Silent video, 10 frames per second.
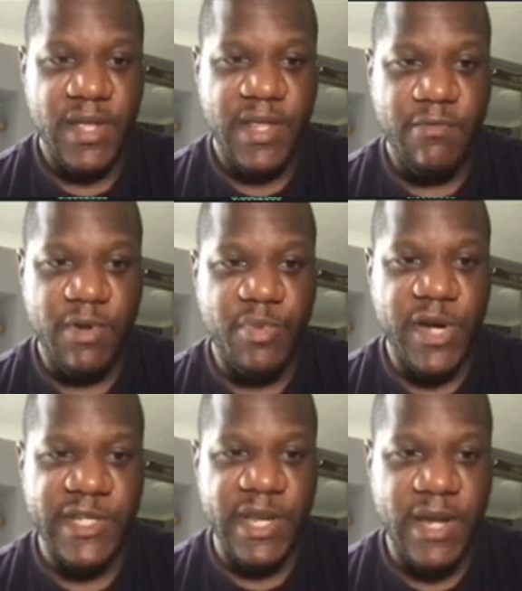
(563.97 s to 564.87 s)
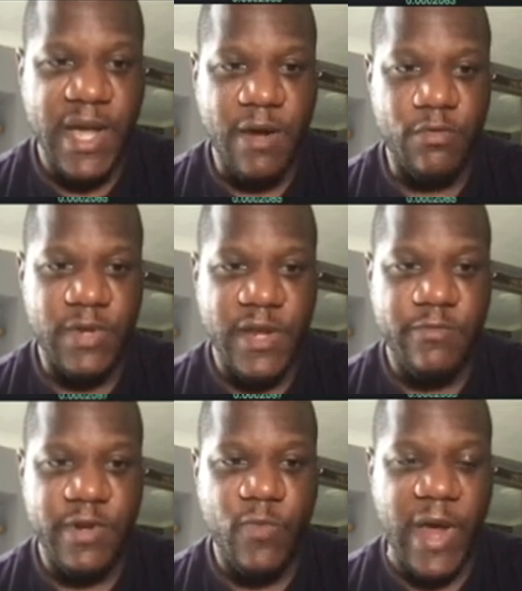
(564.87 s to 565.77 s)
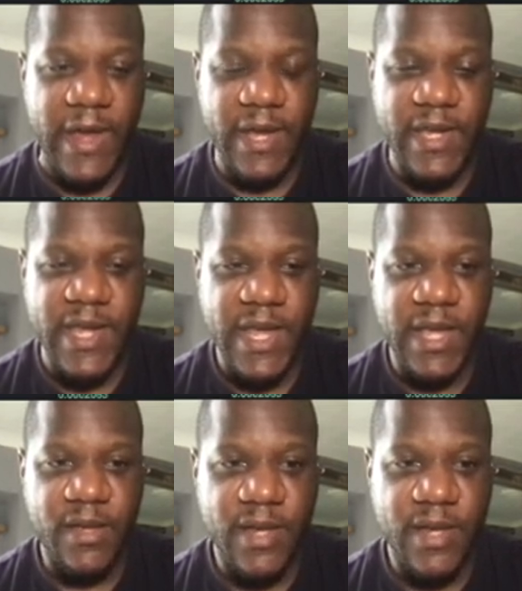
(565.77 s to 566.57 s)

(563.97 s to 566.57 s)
They want to buy XEN now. They don't want to wait a year.